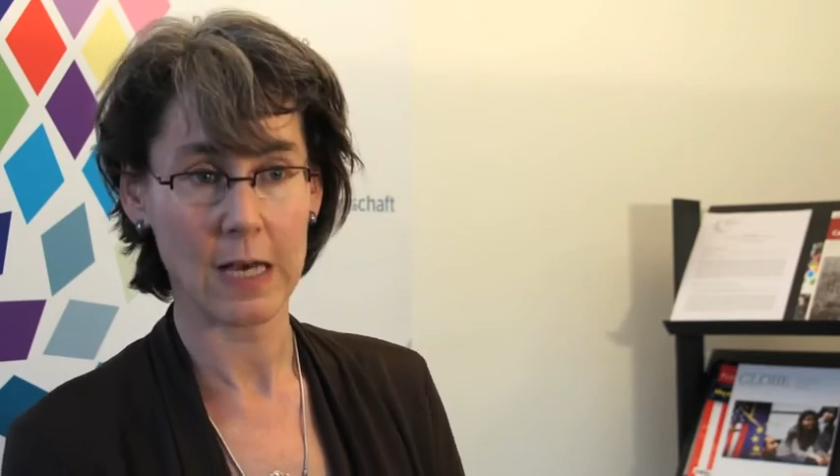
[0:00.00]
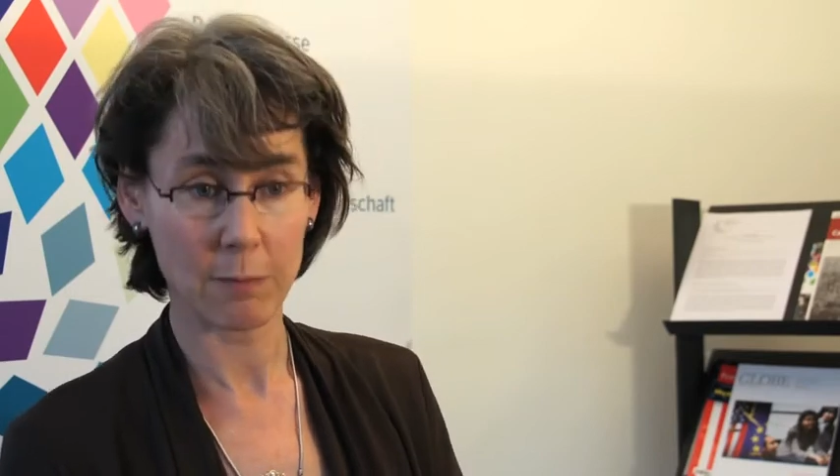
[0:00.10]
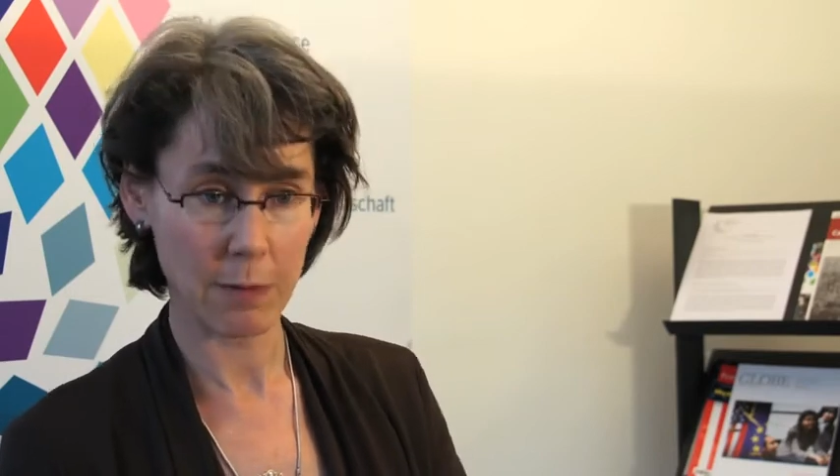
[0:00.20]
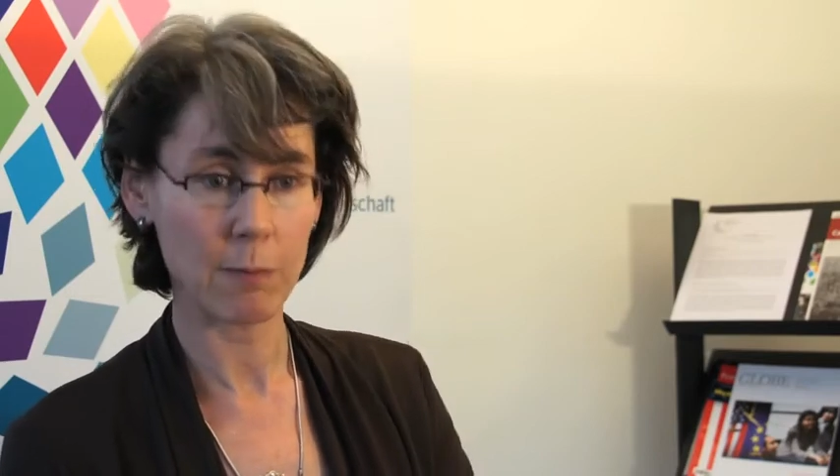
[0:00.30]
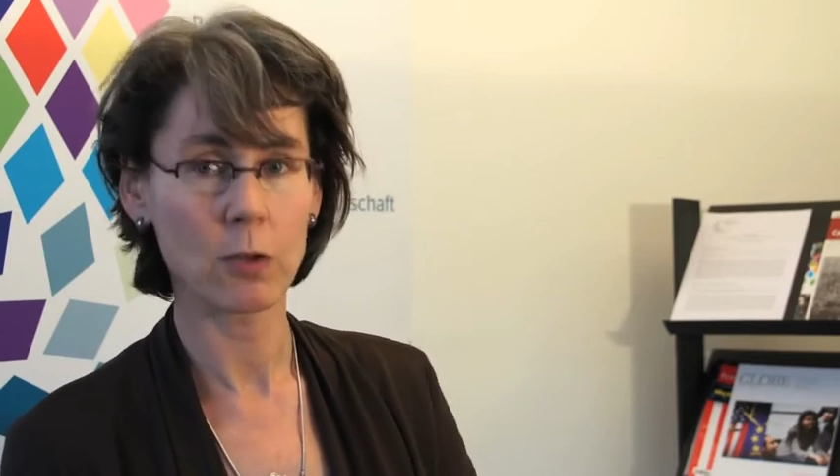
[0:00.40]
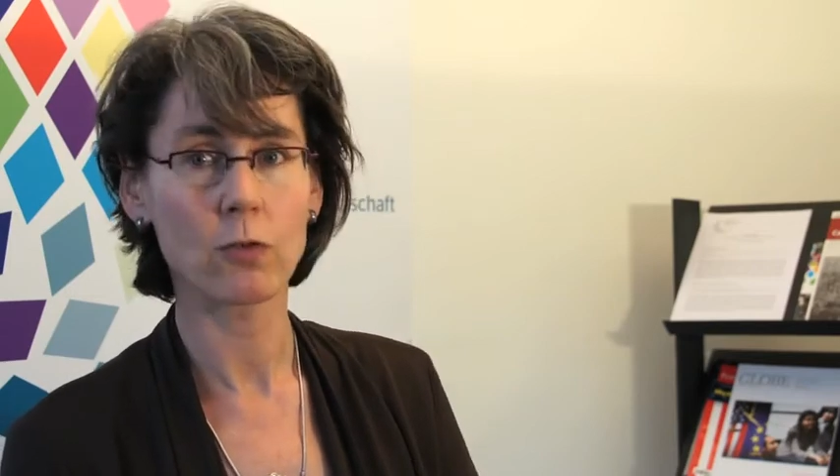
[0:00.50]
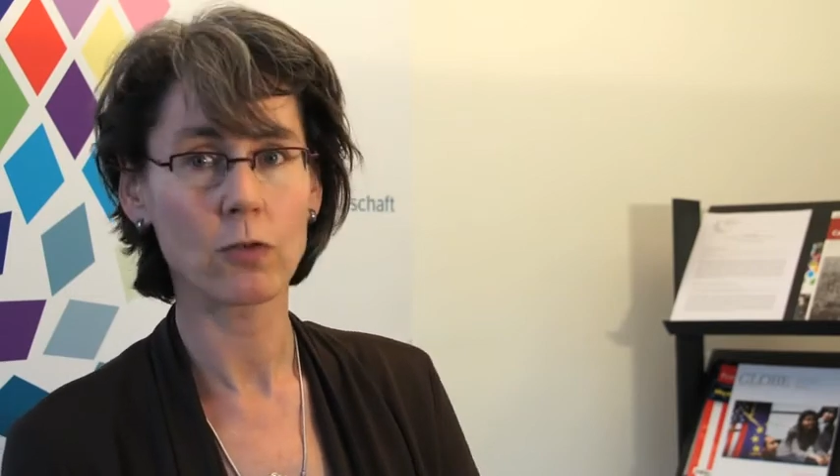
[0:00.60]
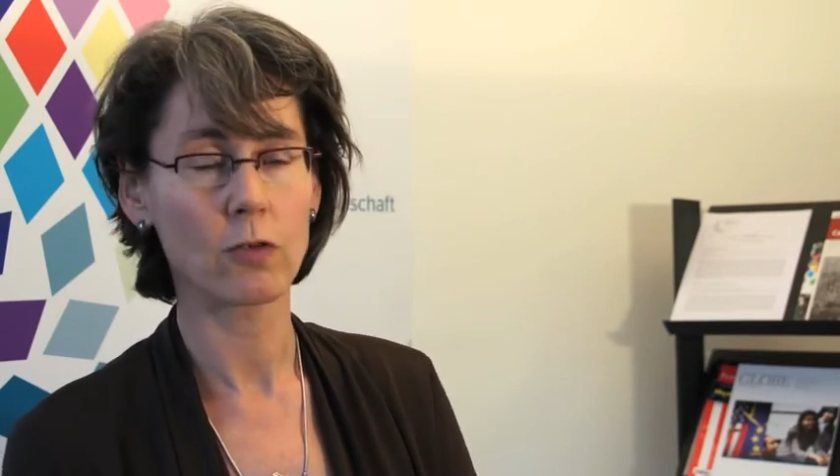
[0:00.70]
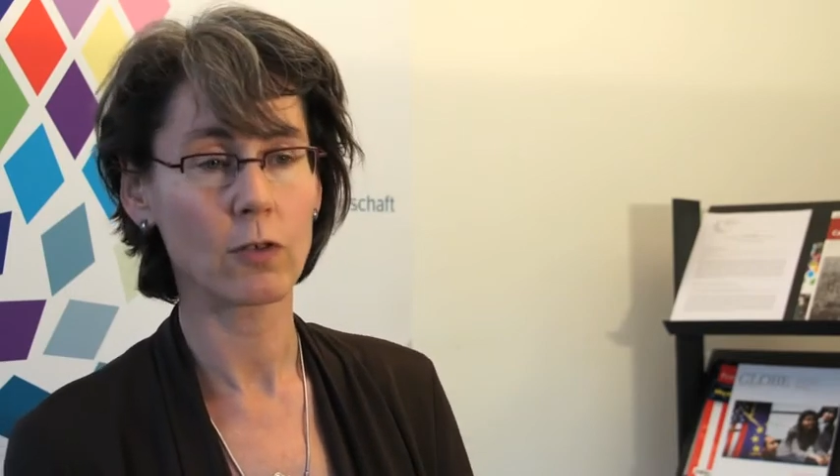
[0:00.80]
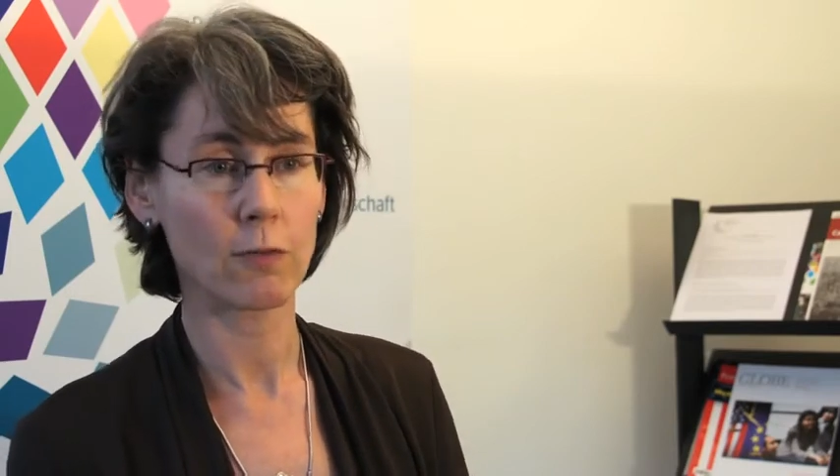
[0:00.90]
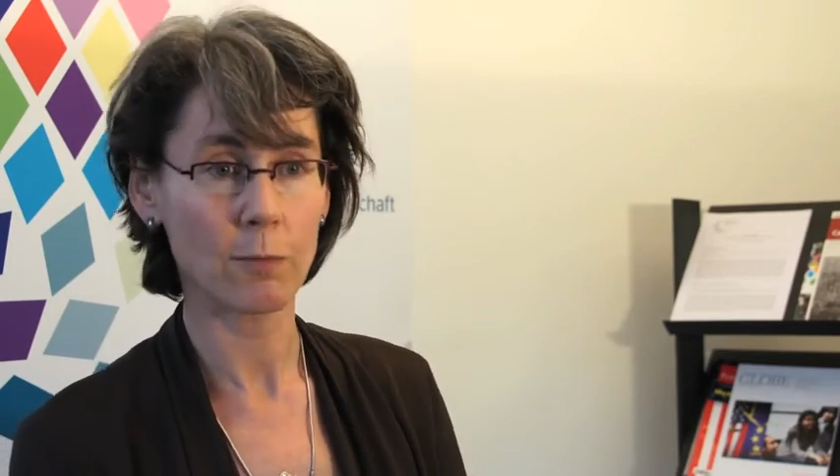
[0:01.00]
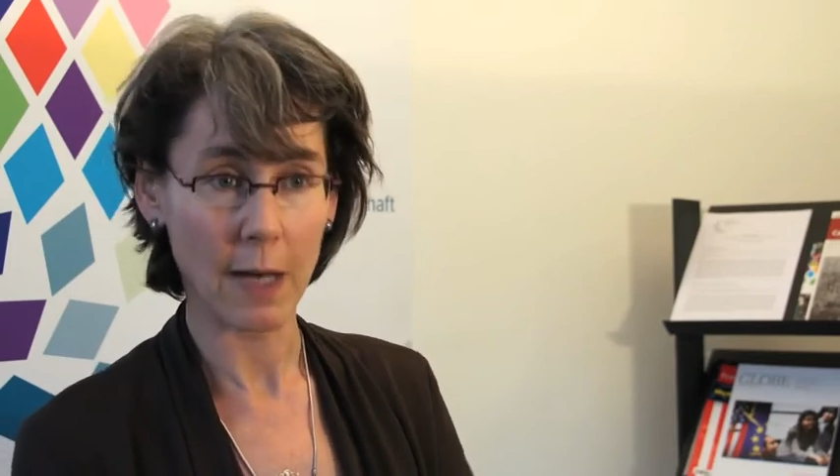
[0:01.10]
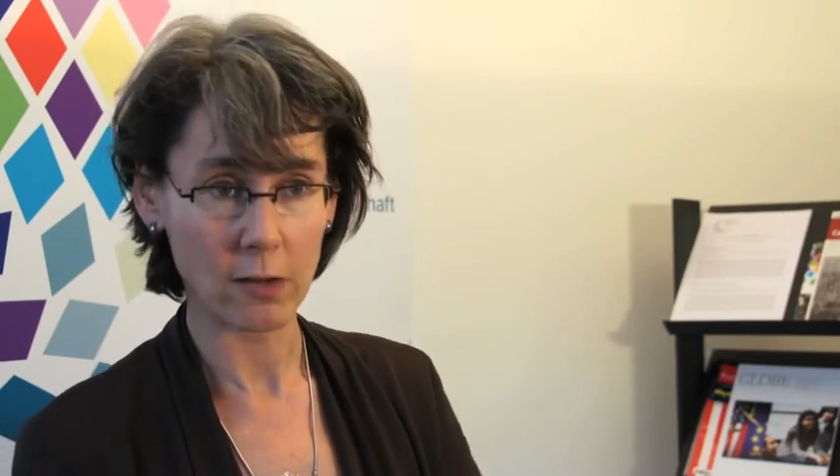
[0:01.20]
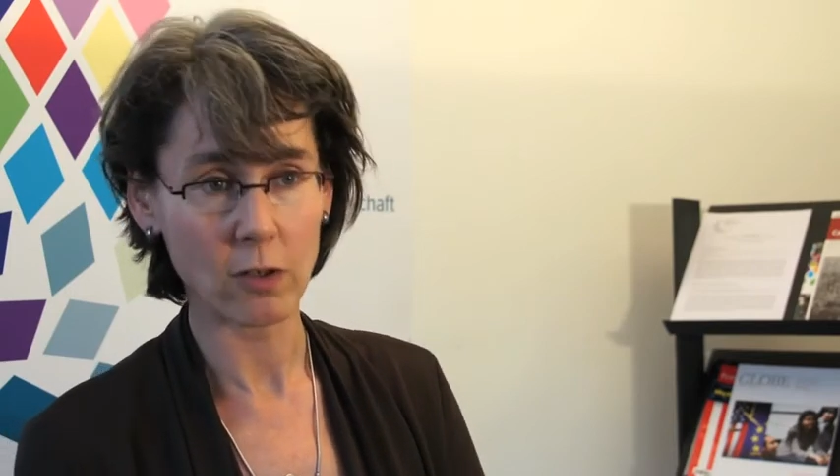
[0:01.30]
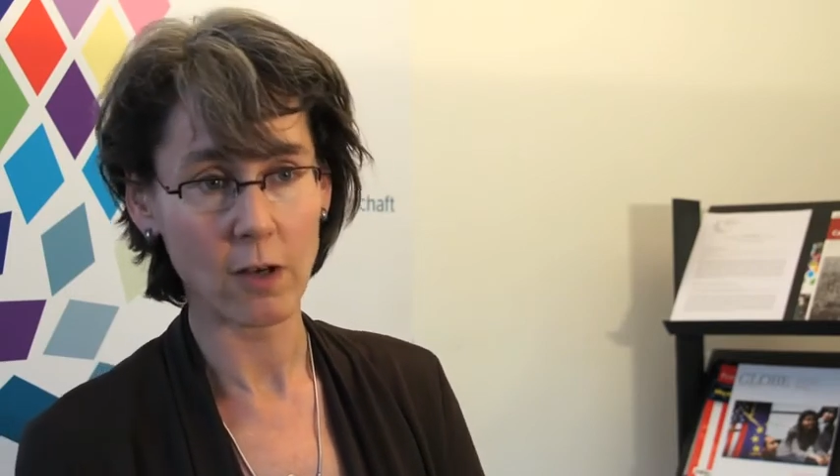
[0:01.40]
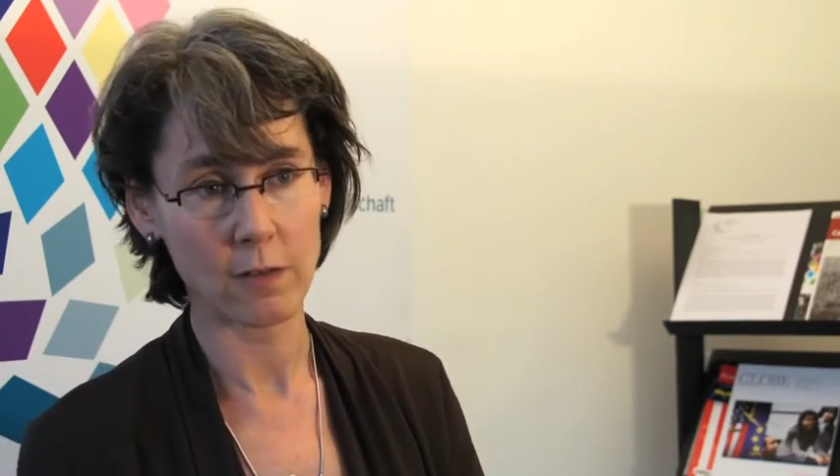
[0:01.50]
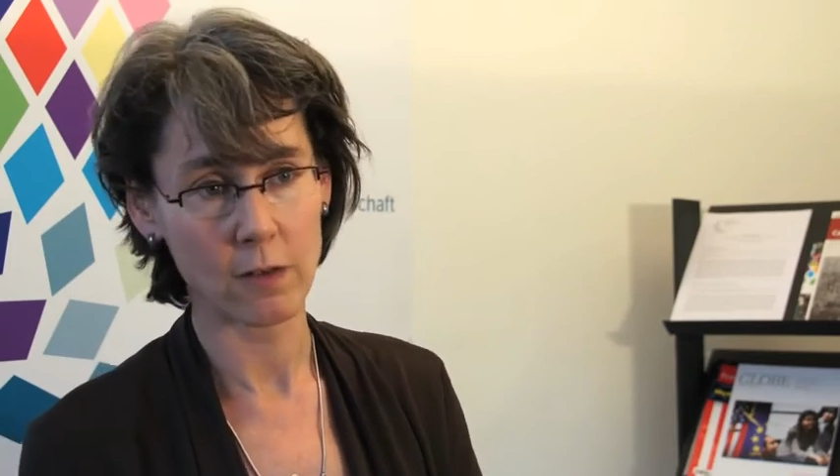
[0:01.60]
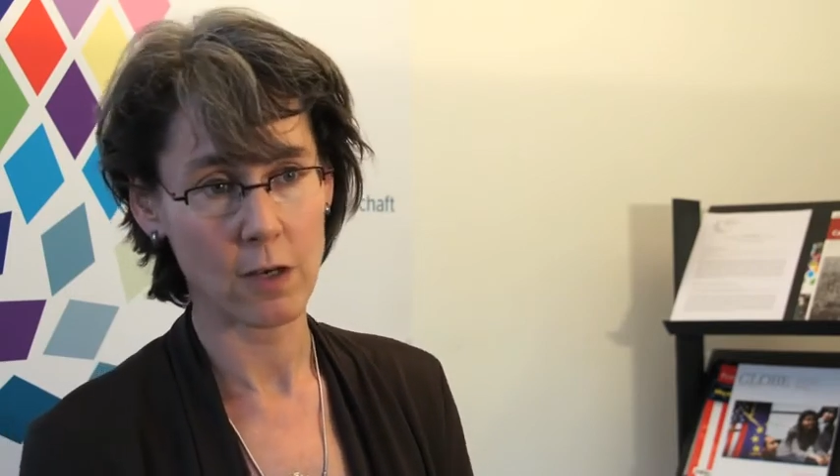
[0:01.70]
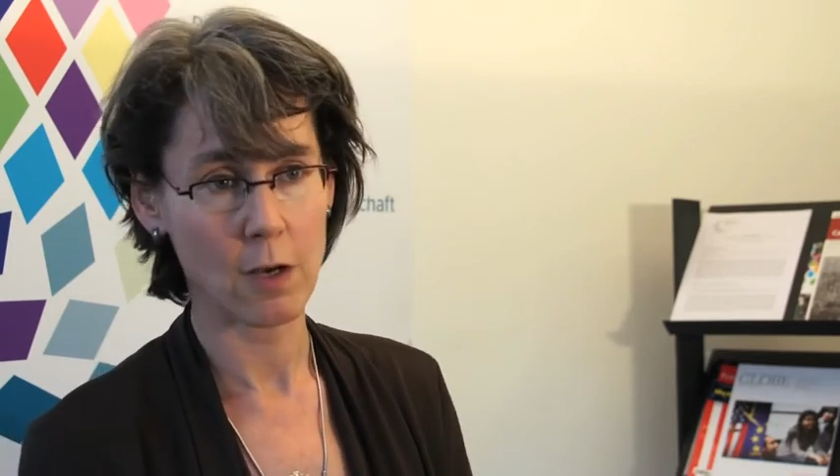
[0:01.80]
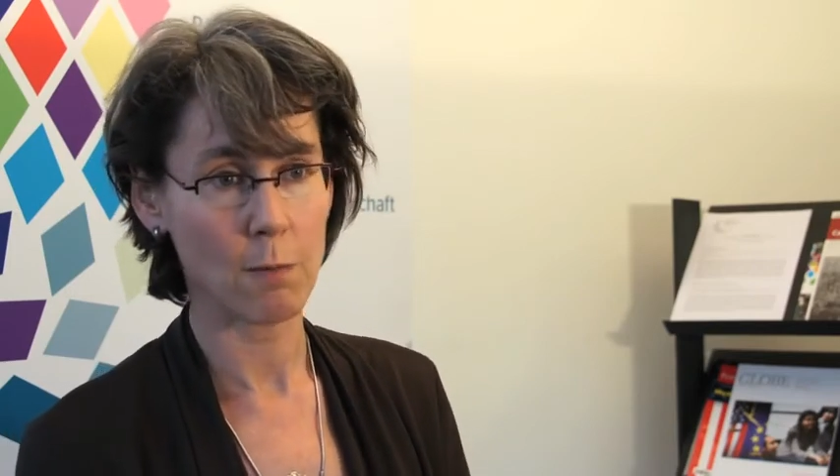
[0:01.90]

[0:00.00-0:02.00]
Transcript: and maybe you should shift back to other